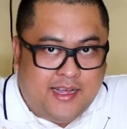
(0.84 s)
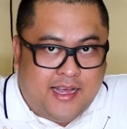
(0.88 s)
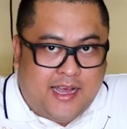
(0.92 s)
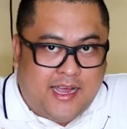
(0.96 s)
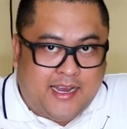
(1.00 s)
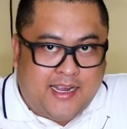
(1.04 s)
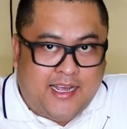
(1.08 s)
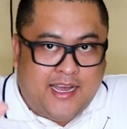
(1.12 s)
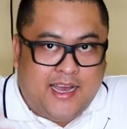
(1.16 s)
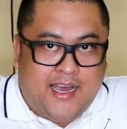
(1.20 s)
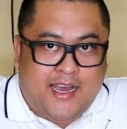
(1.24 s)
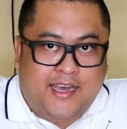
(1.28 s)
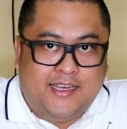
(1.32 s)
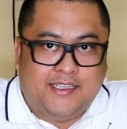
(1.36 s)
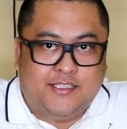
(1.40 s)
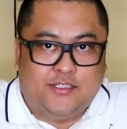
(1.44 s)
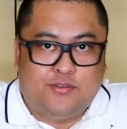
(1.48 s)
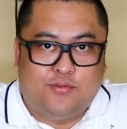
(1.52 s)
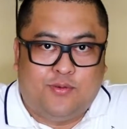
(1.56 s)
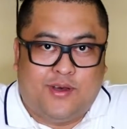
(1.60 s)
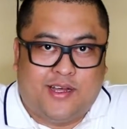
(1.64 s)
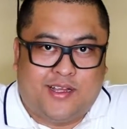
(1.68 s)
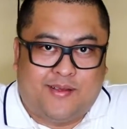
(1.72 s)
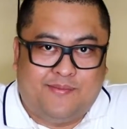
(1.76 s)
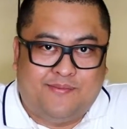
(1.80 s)
Hi guys,
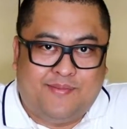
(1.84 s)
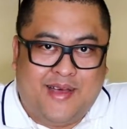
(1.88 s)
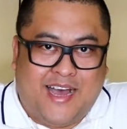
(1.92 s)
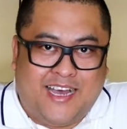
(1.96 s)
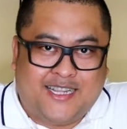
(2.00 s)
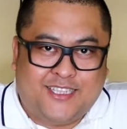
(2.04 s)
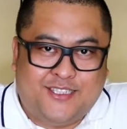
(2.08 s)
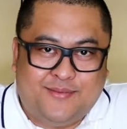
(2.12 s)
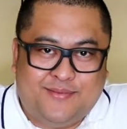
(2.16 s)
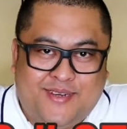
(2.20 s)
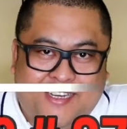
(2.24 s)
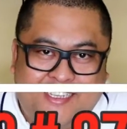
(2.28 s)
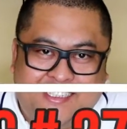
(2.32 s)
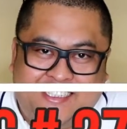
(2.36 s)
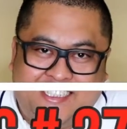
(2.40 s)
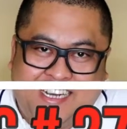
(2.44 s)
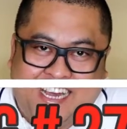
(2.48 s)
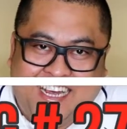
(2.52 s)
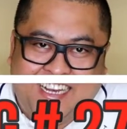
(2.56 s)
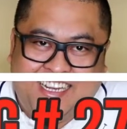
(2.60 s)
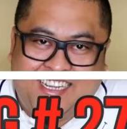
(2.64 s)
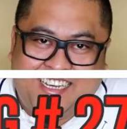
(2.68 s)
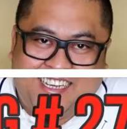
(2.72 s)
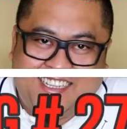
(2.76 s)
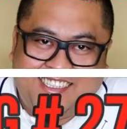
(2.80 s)
welcome back to my
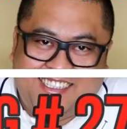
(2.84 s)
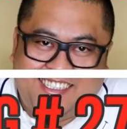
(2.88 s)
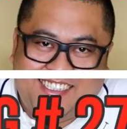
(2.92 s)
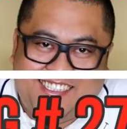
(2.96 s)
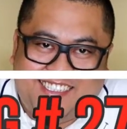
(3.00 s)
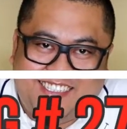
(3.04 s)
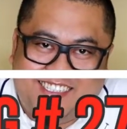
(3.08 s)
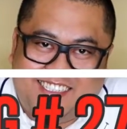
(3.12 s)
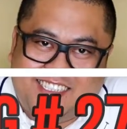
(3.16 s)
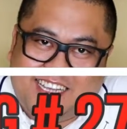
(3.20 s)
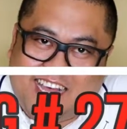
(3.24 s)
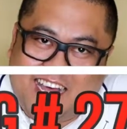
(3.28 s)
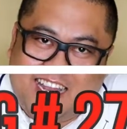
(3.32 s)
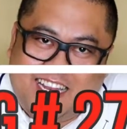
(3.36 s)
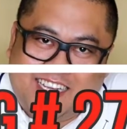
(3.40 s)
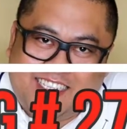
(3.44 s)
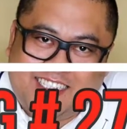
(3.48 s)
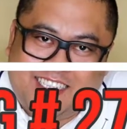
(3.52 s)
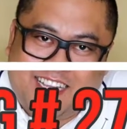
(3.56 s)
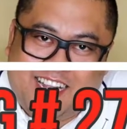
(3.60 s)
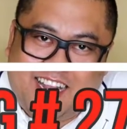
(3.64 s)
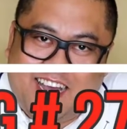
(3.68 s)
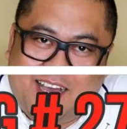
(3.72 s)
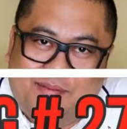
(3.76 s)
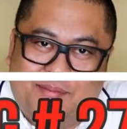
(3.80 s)
channel. This is
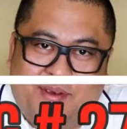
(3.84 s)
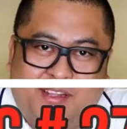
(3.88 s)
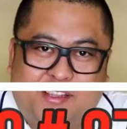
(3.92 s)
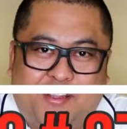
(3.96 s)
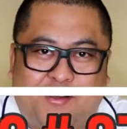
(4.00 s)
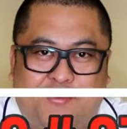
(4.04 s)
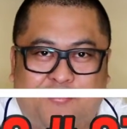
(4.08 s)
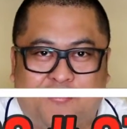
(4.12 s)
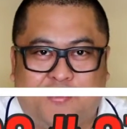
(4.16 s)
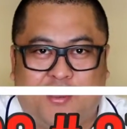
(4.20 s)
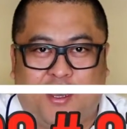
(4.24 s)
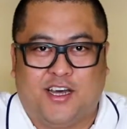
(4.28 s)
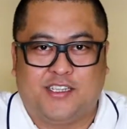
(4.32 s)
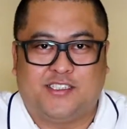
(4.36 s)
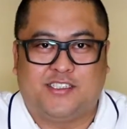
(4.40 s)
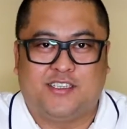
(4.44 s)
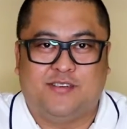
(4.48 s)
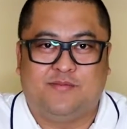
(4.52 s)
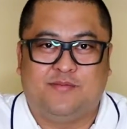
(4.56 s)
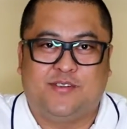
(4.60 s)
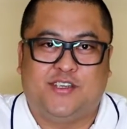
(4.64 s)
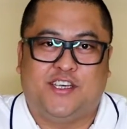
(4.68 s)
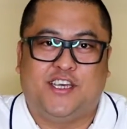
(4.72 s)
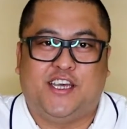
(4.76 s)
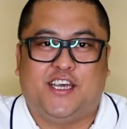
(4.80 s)
Alex Salamat of Got
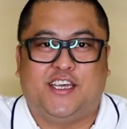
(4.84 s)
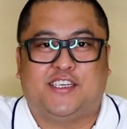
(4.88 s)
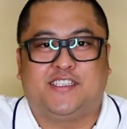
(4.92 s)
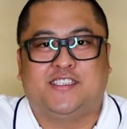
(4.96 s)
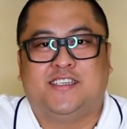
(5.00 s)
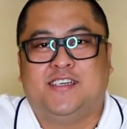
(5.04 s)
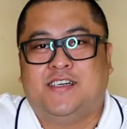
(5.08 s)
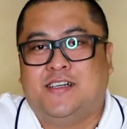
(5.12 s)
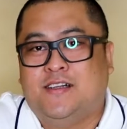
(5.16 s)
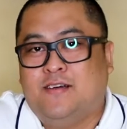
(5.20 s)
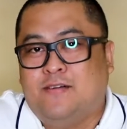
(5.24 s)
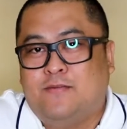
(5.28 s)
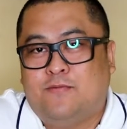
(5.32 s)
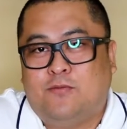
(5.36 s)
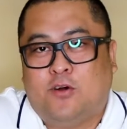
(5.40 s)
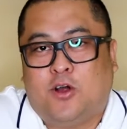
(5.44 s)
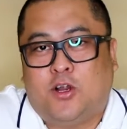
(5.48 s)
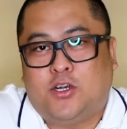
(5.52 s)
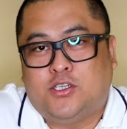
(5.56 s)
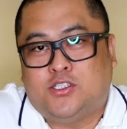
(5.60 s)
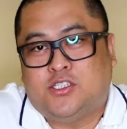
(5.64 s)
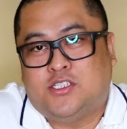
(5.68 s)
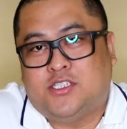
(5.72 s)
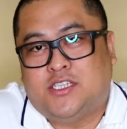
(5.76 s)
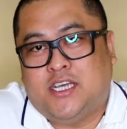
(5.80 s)
Some Kicks.
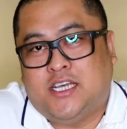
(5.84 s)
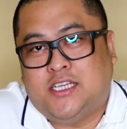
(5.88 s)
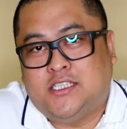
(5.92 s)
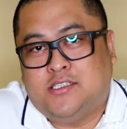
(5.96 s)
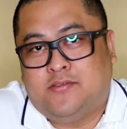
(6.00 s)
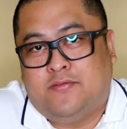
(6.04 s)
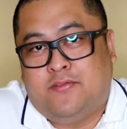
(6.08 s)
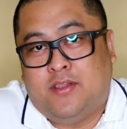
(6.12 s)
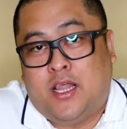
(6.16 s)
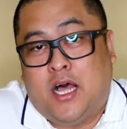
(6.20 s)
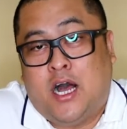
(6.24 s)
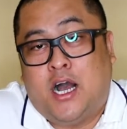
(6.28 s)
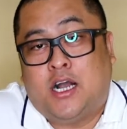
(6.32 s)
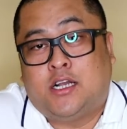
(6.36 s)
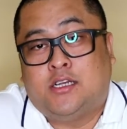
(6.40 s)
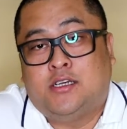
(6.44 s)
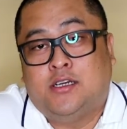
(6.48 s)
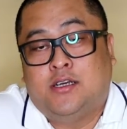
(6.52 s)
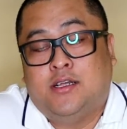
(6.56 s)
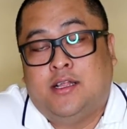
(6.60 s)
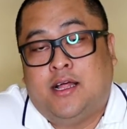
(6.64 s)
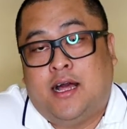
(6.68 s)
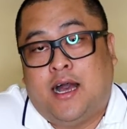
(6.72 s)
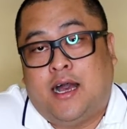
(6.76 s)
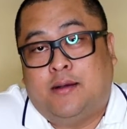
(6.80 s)
For today's
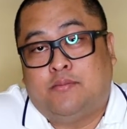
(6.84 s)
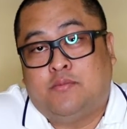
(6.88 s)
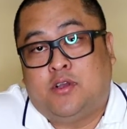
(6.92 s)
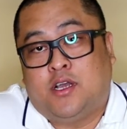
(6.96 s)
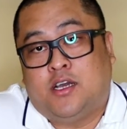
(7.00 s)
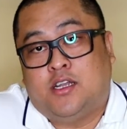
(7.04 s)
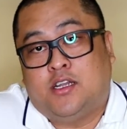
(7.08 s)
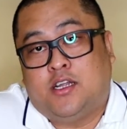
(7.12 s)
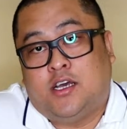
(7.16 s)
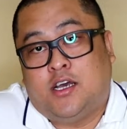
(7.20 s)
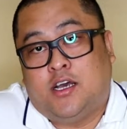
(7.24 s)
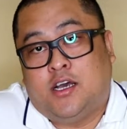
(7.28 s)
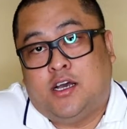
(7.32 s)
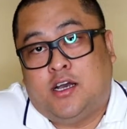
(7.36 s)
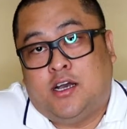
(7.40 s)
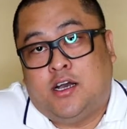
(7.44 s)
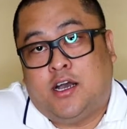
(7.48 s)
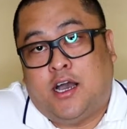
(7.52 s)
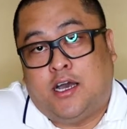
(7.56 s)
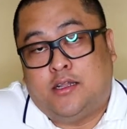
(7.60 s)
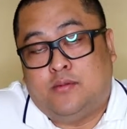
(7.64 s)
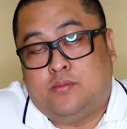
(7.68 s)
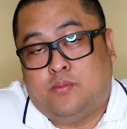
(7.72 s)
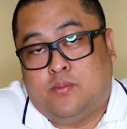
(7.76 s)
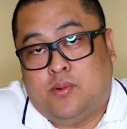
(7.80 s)
vlog, I'm gonna
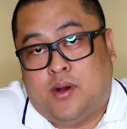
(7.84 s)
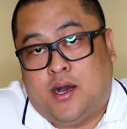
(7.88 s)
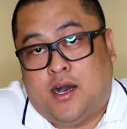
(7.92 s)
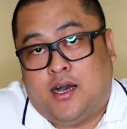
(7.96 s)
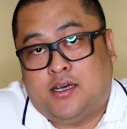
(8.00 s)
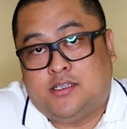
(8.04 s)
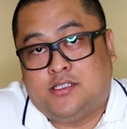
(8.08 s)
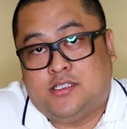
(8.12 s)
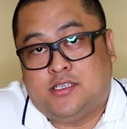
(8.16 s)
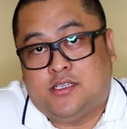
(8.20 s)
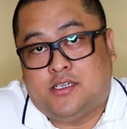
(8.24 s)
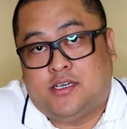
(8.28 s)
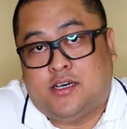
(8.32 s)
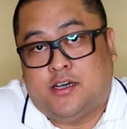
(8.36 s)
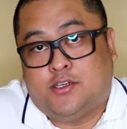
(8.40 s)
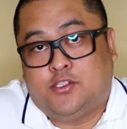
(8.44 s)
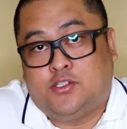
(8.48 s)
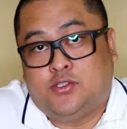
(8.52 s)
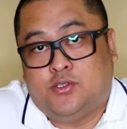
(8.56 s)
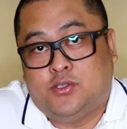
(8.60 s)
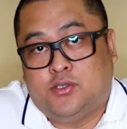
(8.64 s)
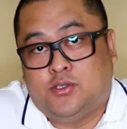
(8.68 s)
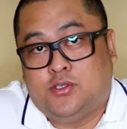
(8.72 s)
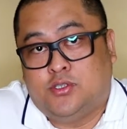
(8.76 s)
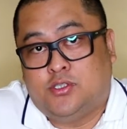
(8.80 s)
unbox a
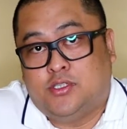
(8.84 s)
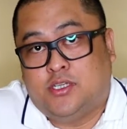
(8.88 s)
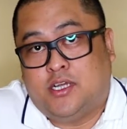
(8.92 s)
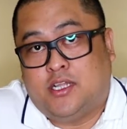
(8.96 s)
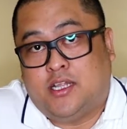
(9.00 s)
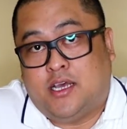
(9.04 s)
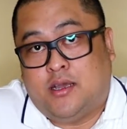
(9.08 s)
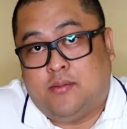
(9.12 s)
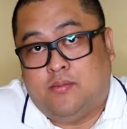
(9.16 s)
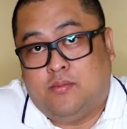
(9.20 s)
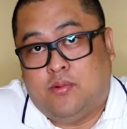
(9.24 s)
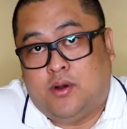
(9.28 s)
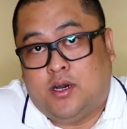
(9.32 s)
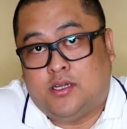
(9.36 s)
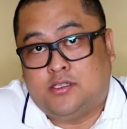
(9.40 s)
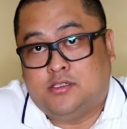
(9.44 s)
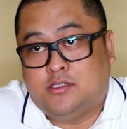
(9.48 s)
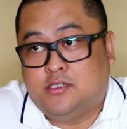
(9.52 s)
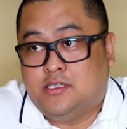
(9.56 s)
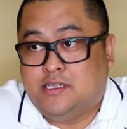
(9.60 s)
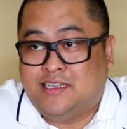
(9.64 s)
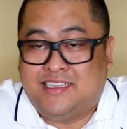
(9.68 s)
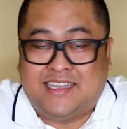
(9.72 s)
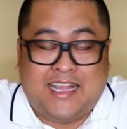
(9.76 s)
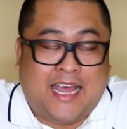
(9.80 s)
shoes that I bought
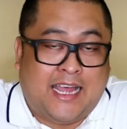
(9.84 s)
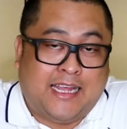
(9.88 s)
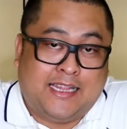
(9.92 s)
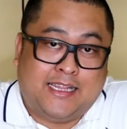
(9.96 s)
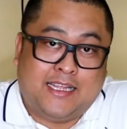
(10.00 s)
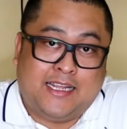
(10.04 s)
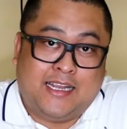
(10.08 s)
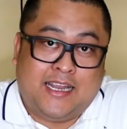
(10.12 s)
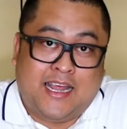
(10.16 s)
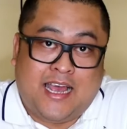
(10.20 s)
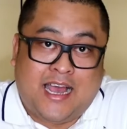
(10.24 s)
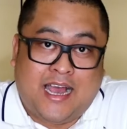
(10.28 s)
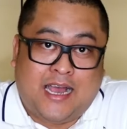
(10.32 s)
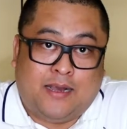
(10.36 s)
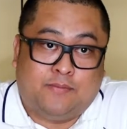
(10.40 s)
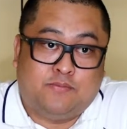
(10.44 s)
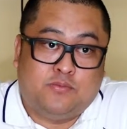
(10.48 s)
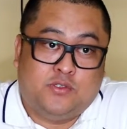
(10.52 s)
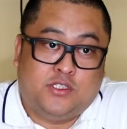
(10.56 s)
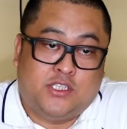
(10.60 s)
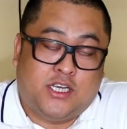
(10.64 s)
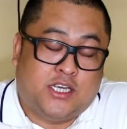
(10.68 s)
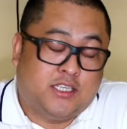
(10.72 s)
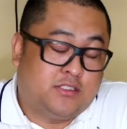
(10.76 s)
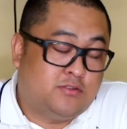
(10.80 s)
to the Titan
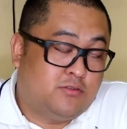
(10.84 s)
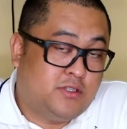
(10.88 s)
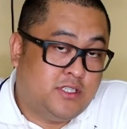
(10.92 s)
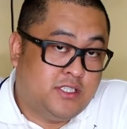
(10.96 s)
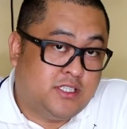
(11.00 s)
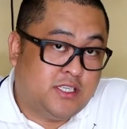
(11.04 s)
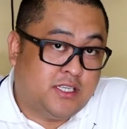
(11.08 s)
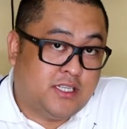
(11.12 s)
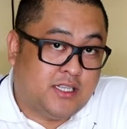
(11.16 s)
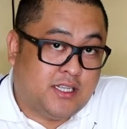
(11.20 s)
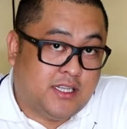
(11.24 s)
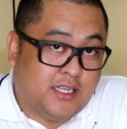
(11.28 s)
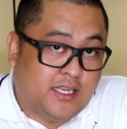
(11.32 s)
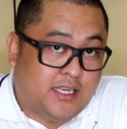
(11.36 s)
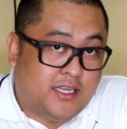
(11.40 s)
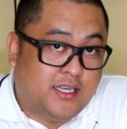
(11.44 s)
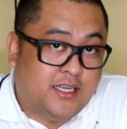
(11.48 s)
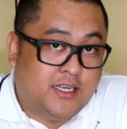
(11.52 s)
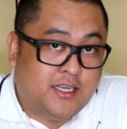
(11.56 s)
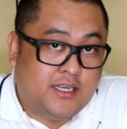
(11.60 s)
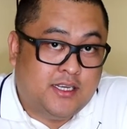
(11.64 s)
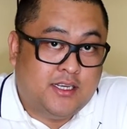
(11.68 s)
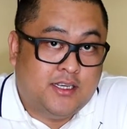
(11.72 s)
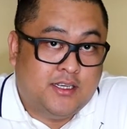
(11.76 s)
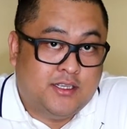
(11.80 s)
app just recently.
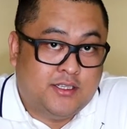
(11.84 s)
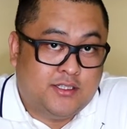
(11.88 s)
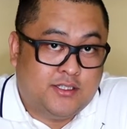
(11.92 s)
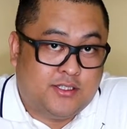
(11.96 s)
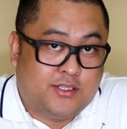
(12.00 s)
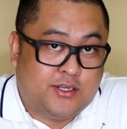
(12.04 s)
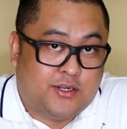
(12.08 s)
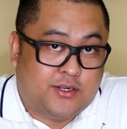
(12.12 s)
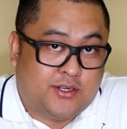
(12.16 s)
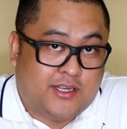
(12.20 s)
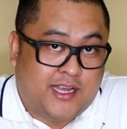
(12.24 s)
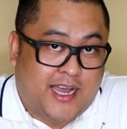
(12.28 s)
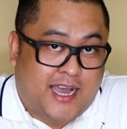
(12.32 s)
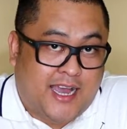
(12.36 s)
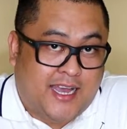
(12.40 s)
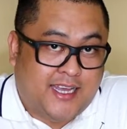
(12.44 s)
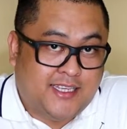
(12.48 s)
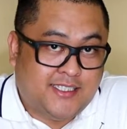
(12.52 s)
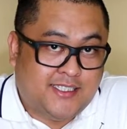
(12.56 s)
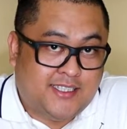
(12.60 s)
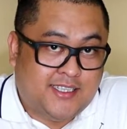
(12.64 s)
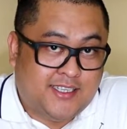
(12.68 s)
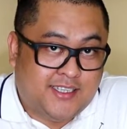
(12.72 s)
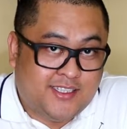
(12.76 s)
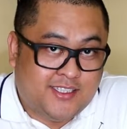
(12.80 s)
So
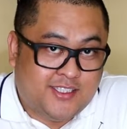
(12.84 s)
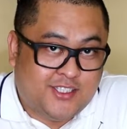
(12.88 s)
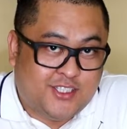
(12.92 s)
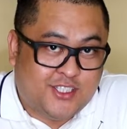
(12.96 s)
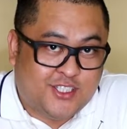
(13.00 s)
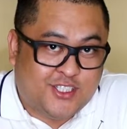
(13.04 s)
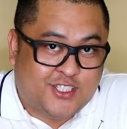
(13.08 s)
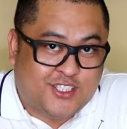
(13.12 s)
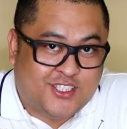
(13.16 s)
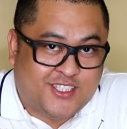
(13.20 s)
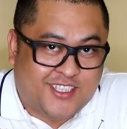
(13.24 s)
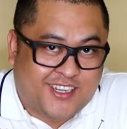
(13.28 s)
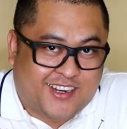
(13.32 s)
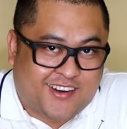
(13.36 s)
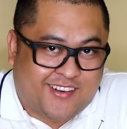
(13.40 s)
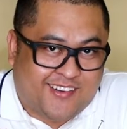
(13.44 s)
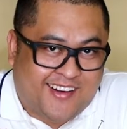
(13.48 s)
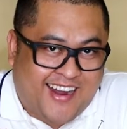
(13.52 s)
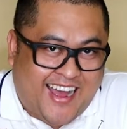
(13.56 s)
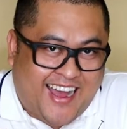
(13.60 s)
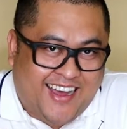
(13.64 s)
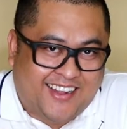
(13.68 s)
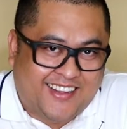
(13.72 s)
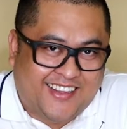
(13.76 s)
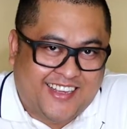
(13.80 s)
guys, just stick
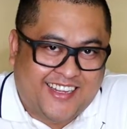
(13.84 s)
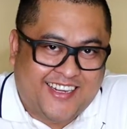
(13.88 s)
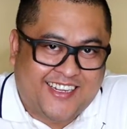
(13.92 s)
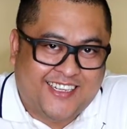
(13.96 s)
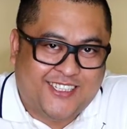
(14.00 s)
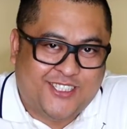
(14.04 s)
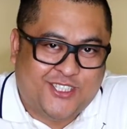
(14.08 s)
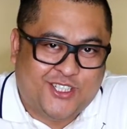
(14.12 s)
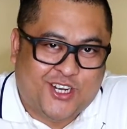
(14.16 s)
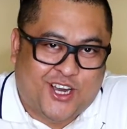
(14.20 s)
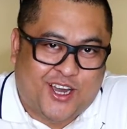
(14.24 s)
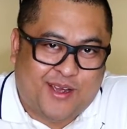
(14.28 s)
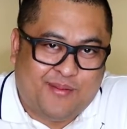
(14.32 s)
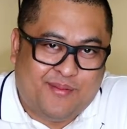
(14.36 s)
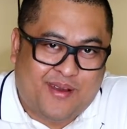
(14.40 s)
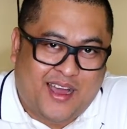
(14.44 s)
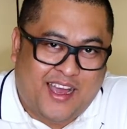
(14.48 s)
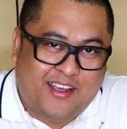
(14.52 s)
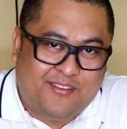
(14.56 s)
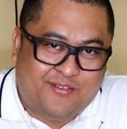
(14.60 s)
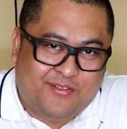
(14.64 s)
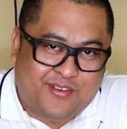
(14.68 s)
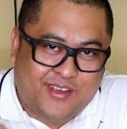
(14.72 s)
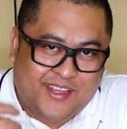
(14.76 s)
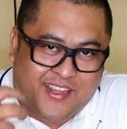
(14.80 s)
around and enjoy
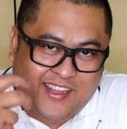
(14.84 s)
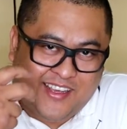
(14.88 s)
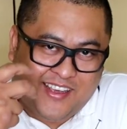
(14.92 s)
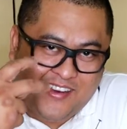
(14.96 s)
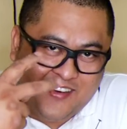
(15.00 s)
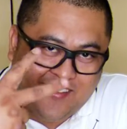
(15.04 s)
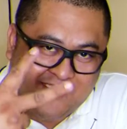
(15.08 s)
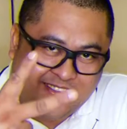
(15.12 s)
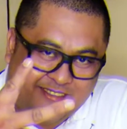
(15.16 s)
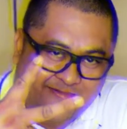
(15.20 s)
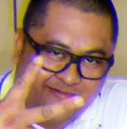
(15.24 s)
my video.